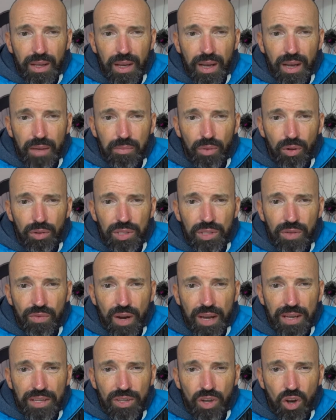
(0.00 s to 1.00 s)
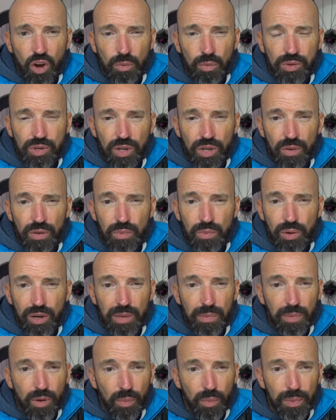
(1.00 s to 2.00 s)
Multi-race option is pretty
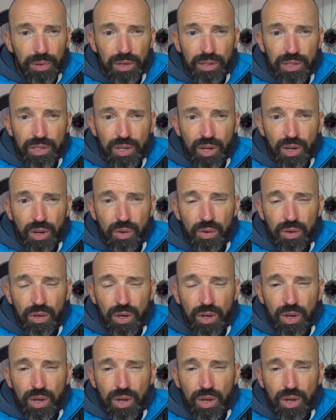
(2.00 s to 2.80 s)
popular too.